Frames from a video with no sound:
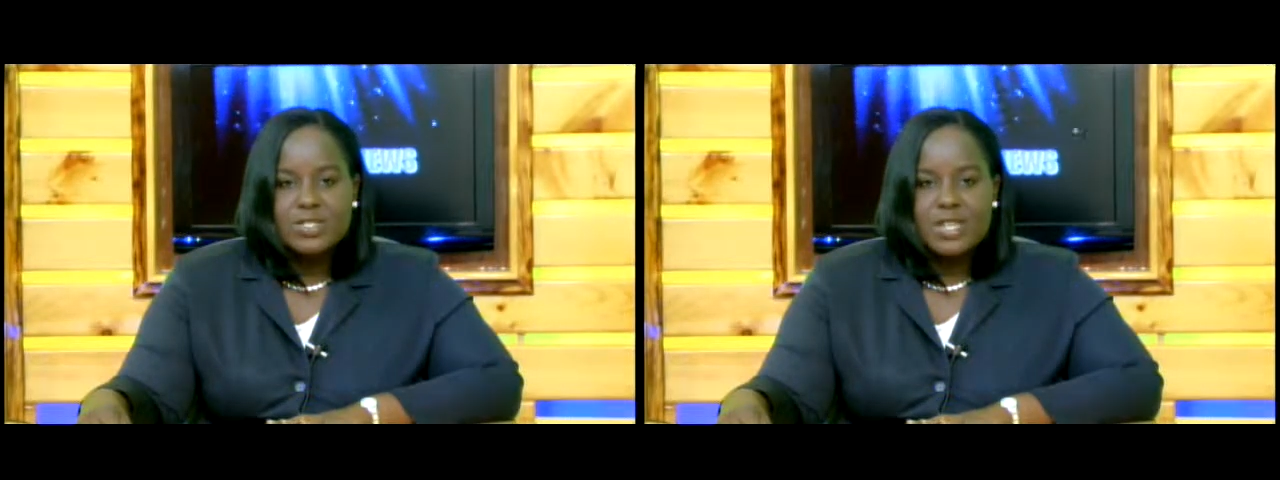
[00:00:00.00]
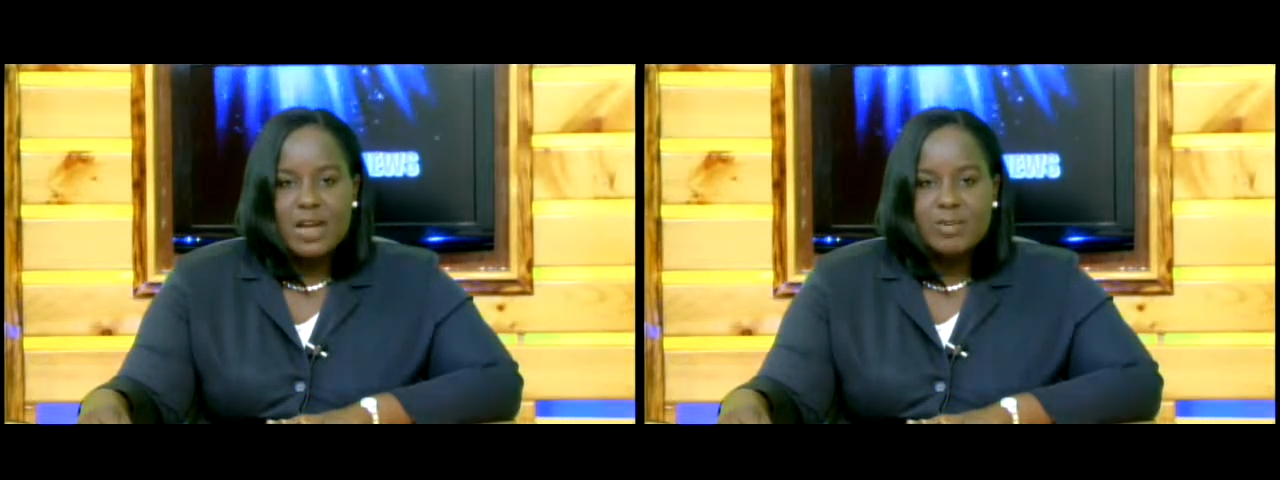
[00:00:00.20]

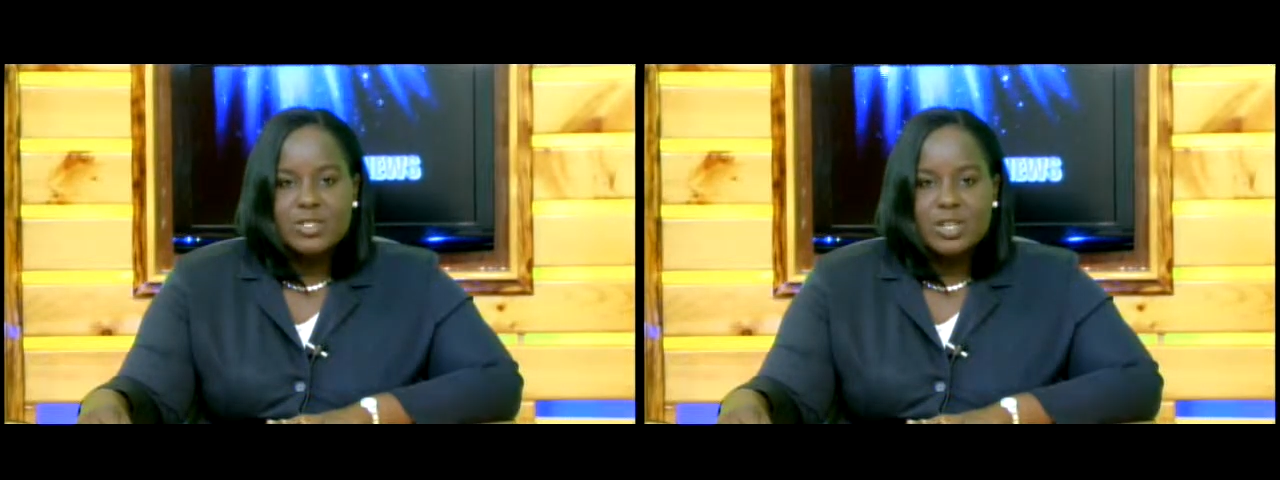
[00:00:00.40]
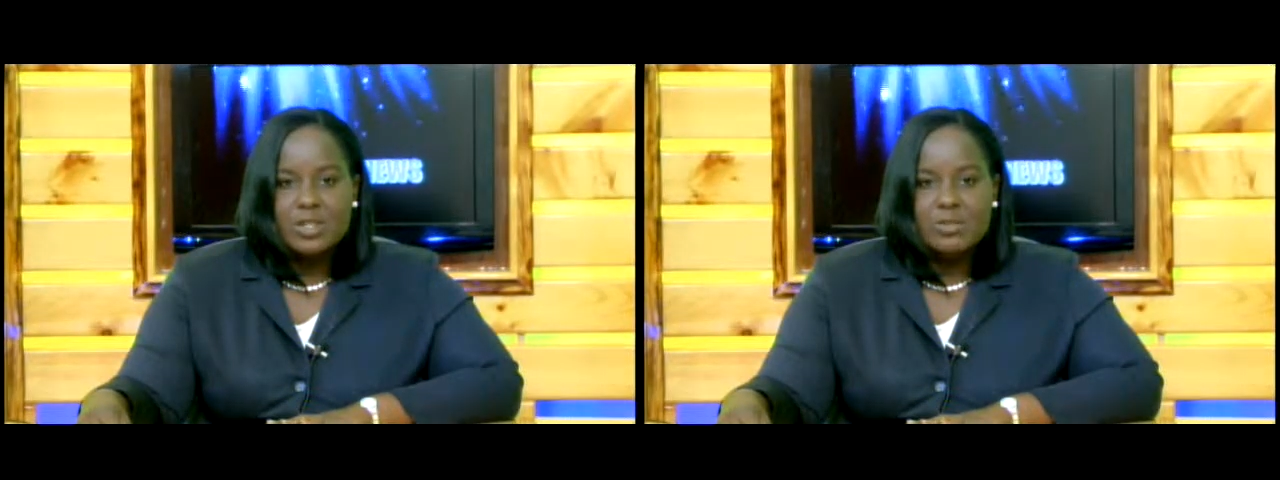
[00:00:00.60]

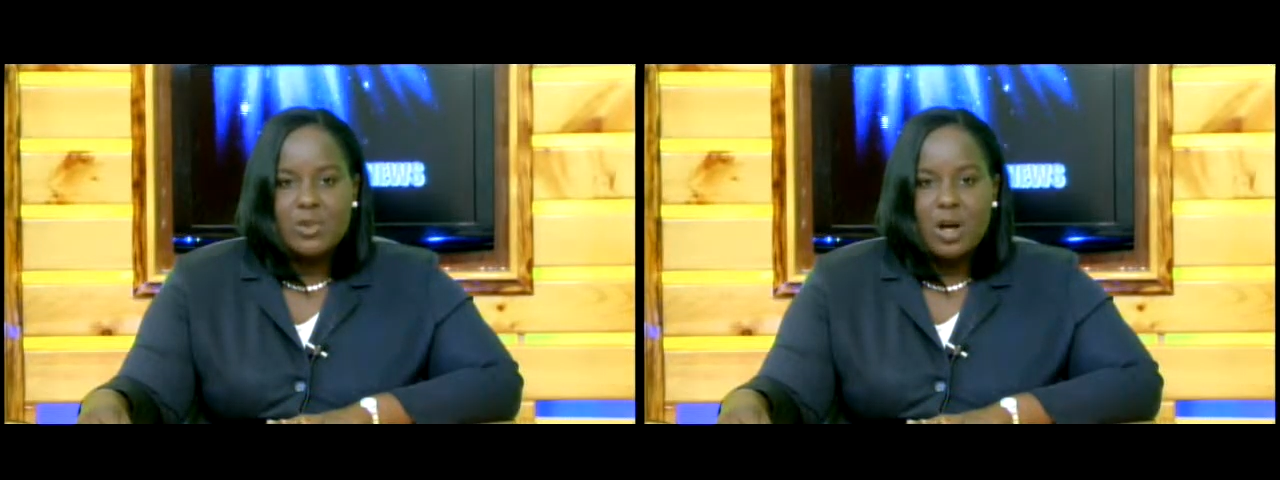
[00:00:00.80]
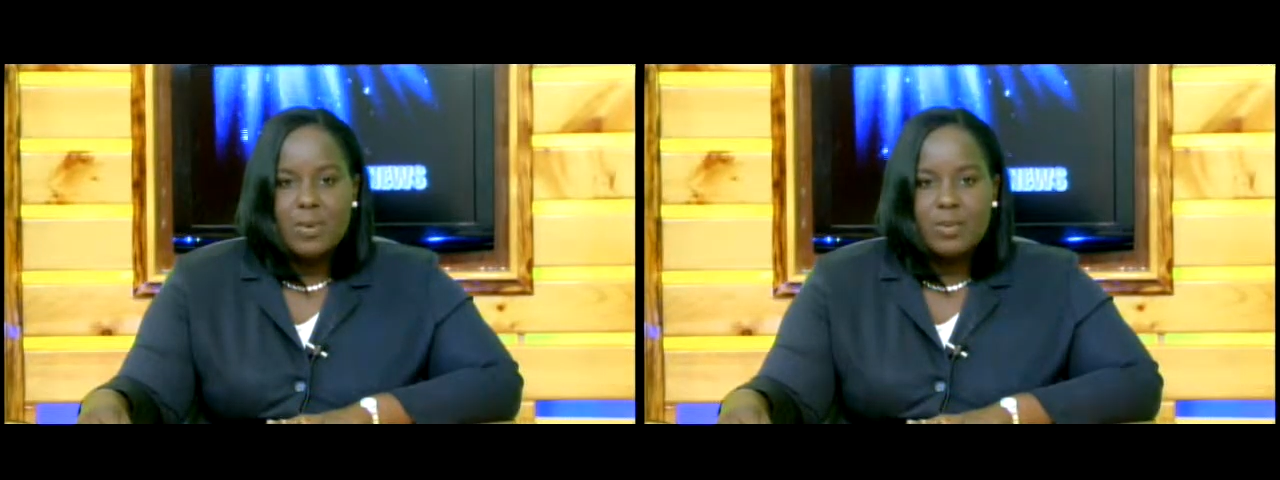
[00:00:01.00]
established that the
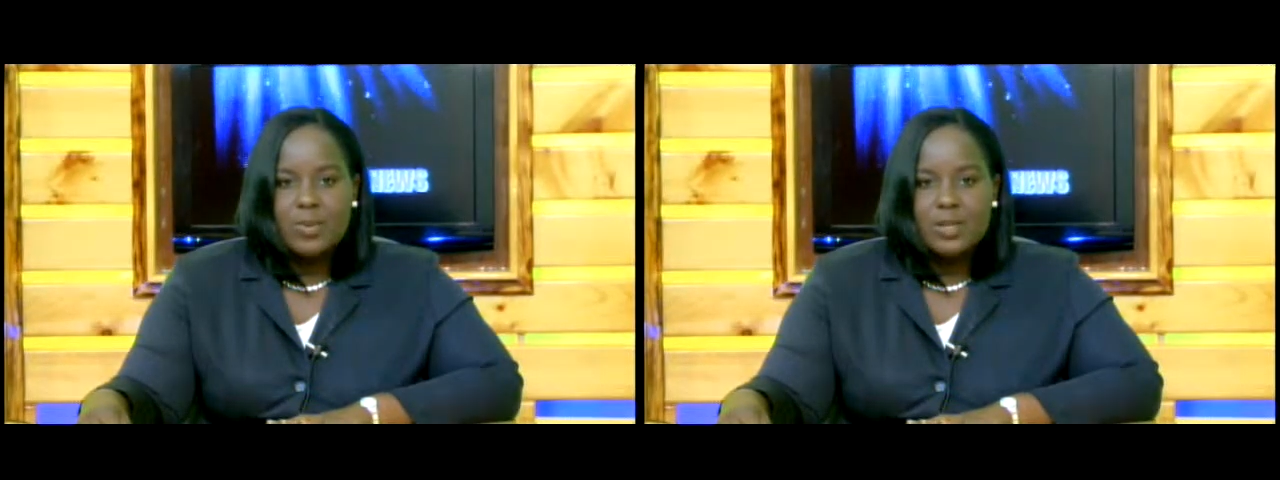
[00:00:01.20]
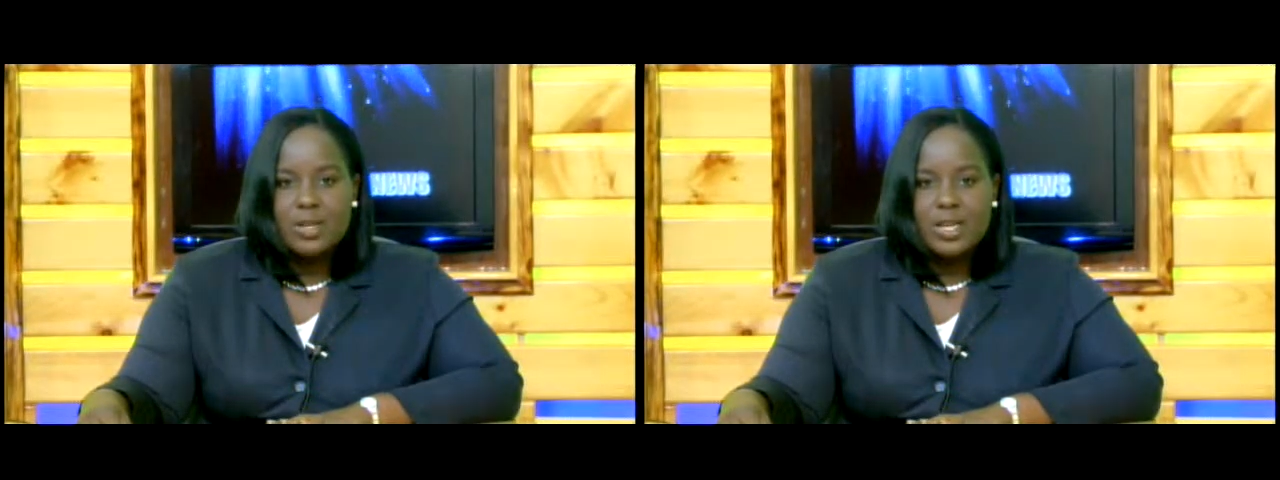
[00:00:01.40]
problem with the